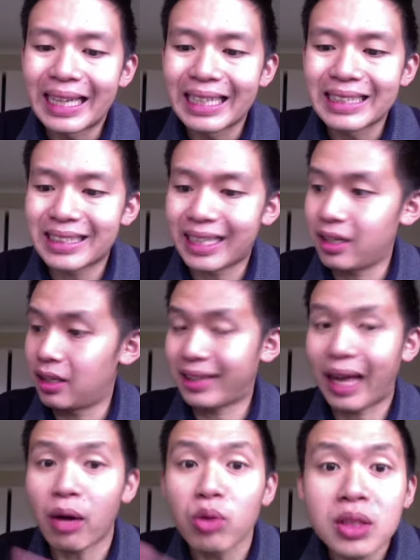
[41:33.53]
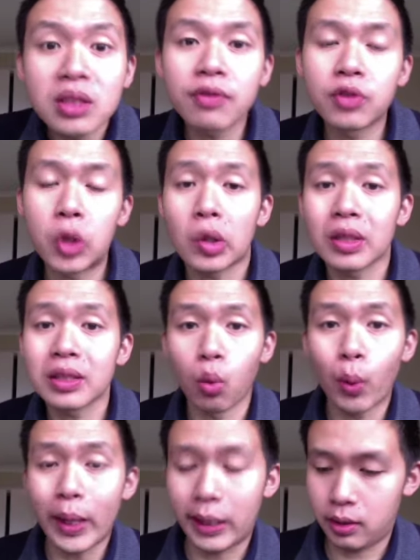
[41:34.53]
say, thousands of dollars a
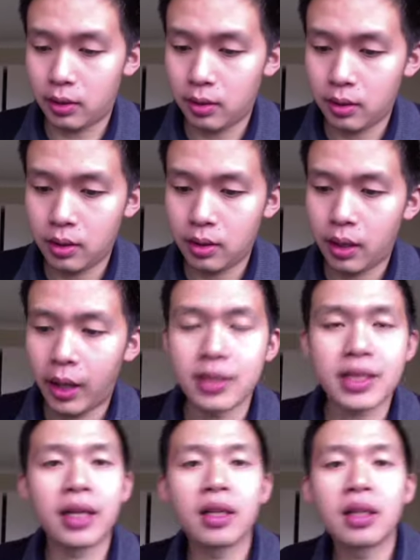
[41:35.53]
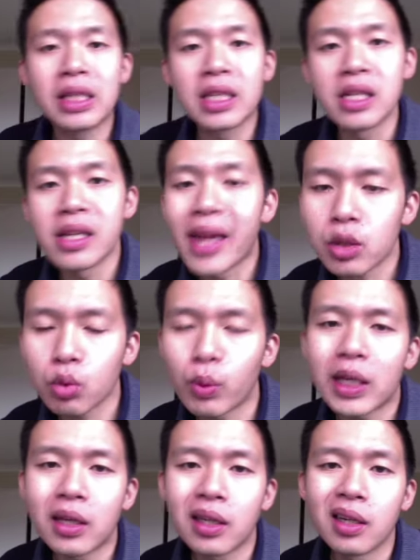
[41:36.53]
week, and suddenly the next
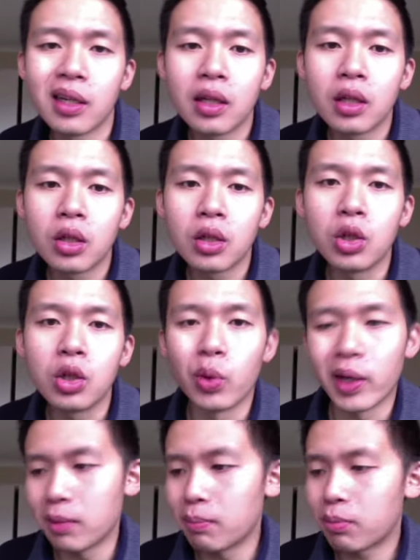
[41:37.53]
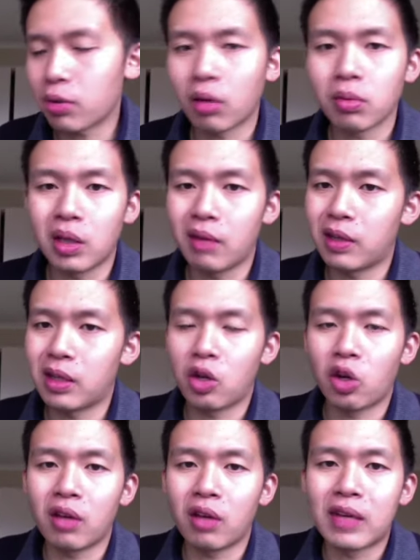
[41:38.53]
week you earn probably even
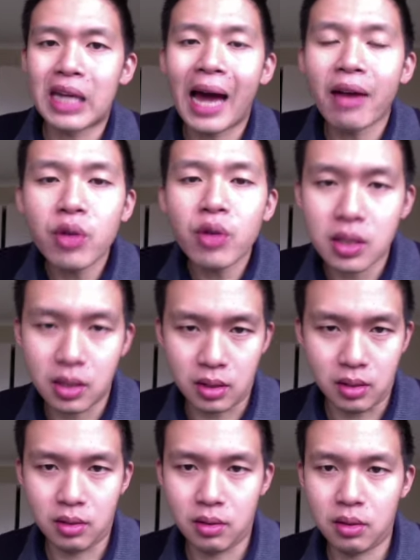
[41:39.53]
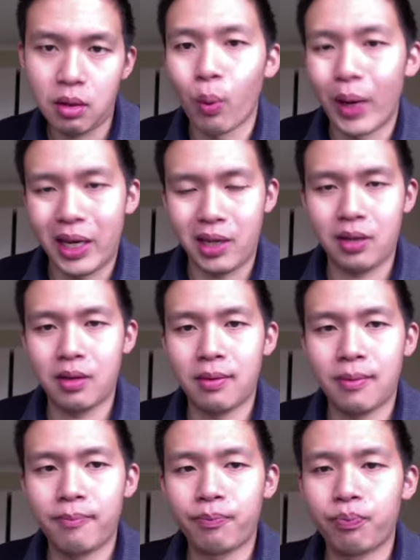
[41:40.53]
not even hundreds a week.
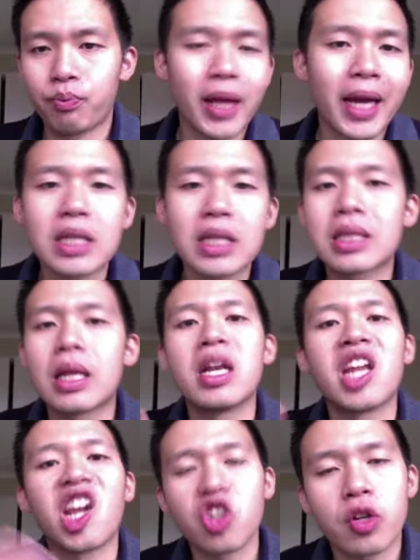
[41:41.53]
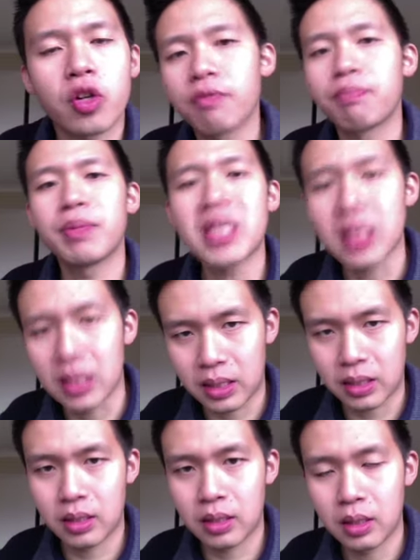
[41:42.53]
That is the nature of
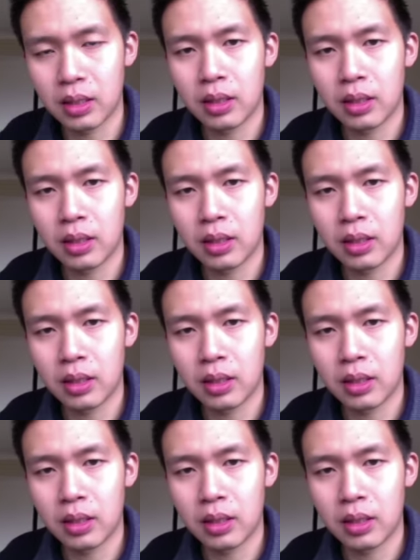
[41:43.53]
business,